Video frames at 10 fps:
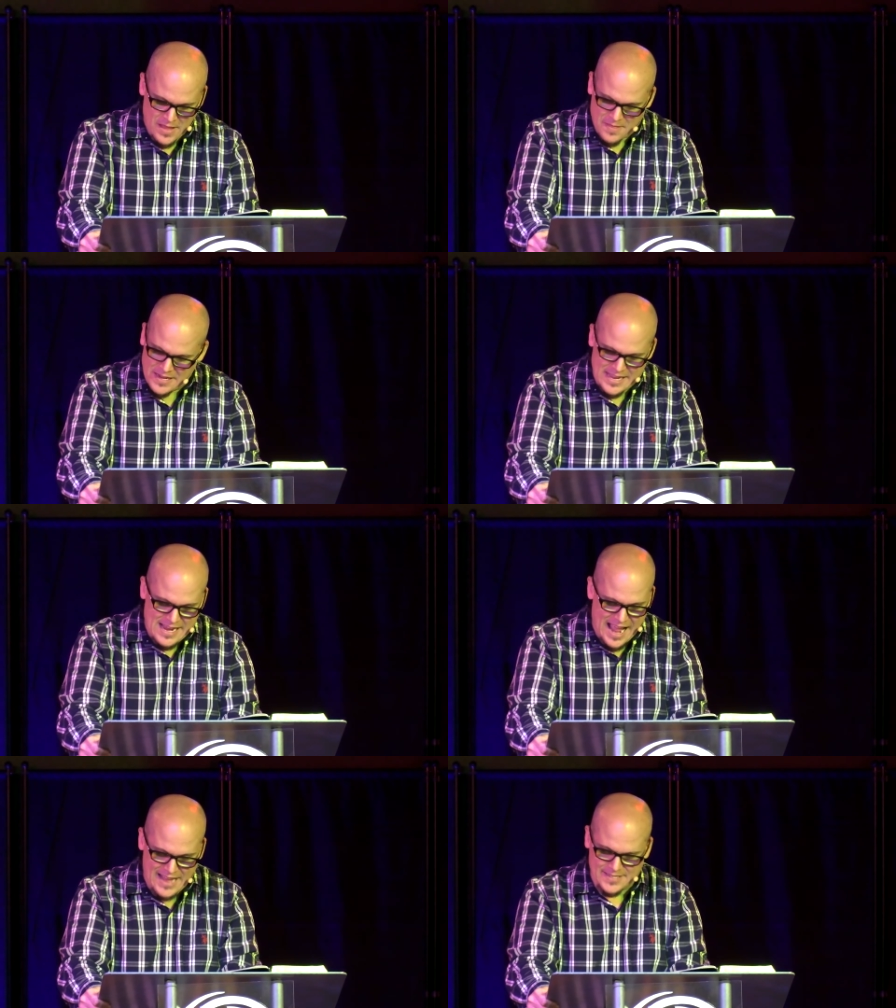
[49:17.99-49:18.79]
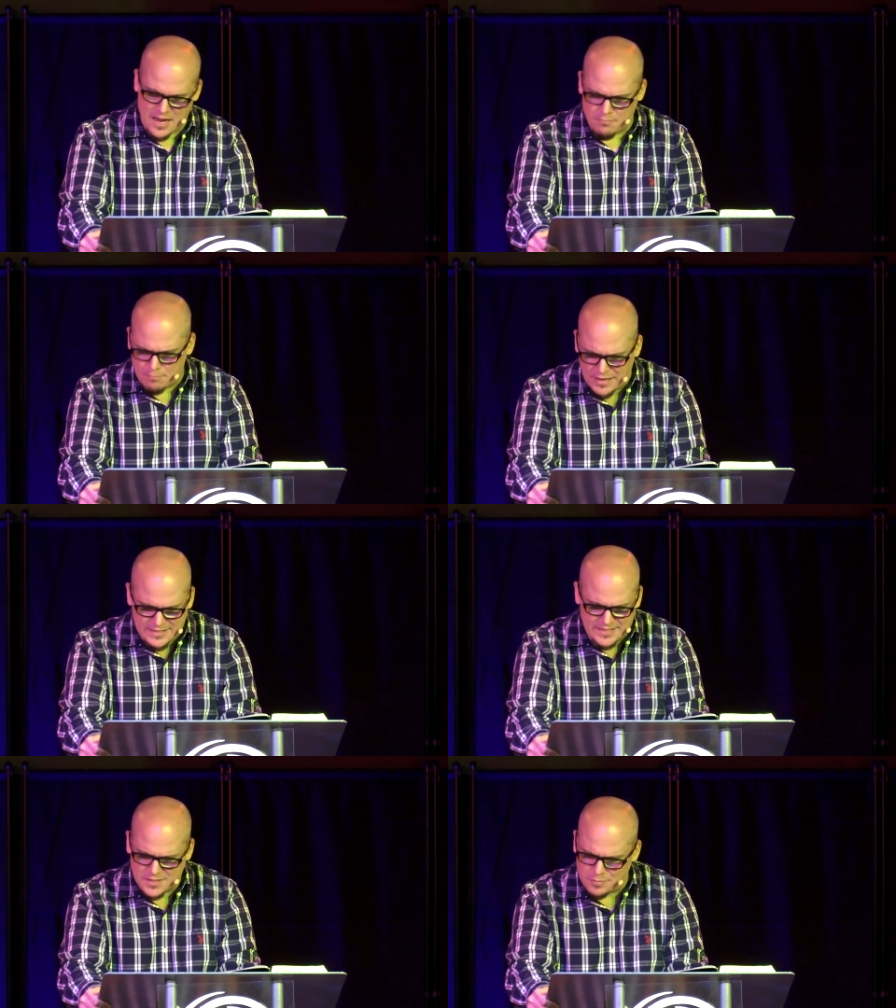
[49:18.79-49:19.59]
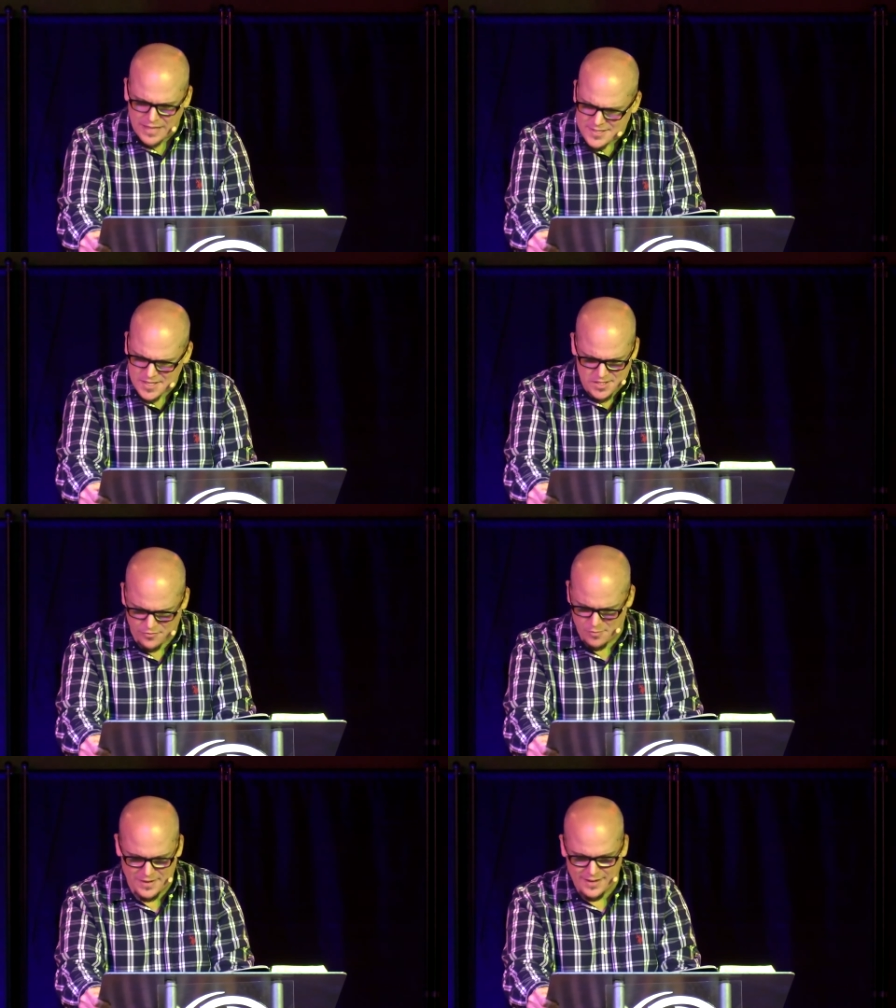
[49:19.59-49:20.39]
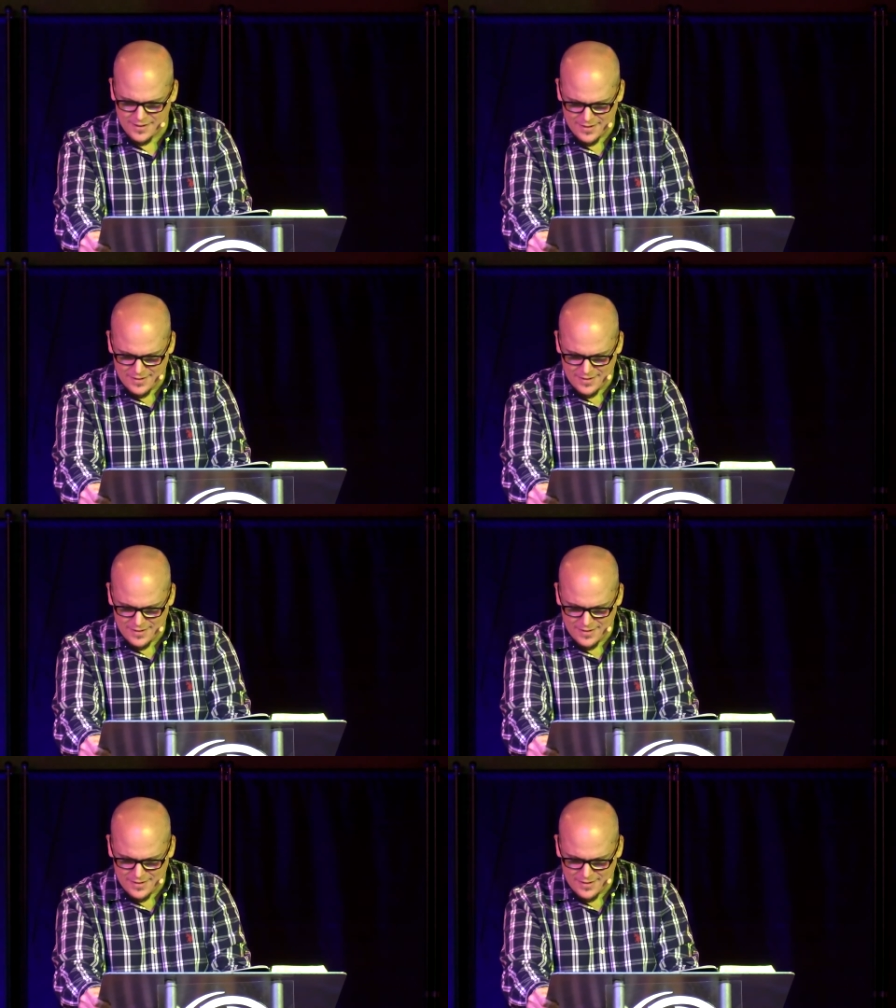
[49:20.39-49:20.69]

that he has abundant blessings for me.